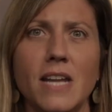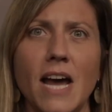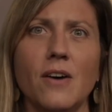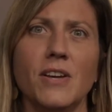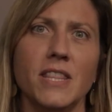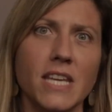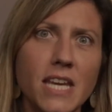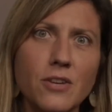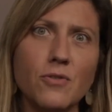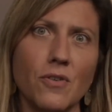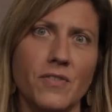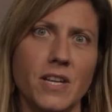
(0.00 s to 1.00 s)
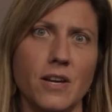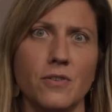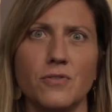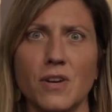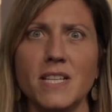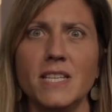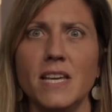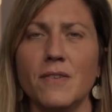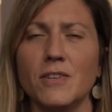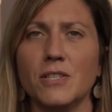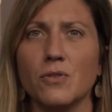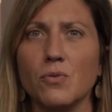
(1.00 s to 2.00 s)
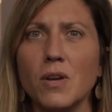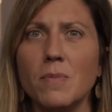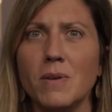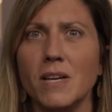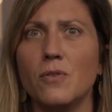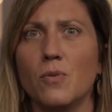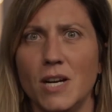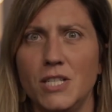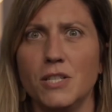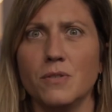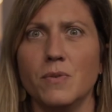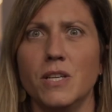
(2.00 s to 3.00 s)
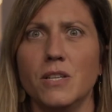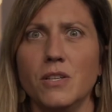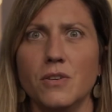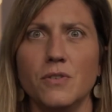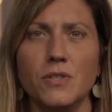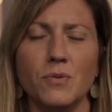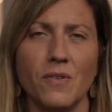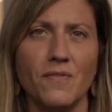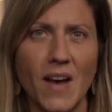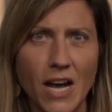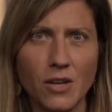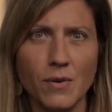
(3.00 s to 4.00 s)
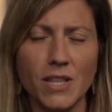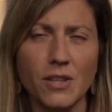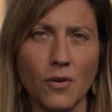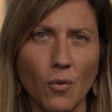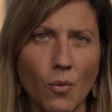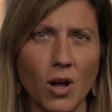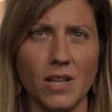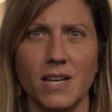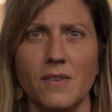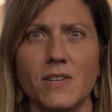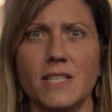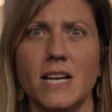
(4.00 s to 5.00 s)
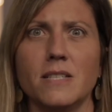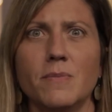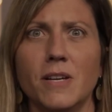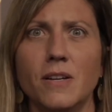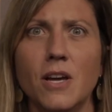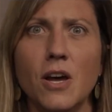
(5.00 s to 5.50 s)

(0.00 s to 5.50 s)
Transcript: Now, in the intro video, Tracy gave us 3 big questions we can use to evaluate the quality of assessment.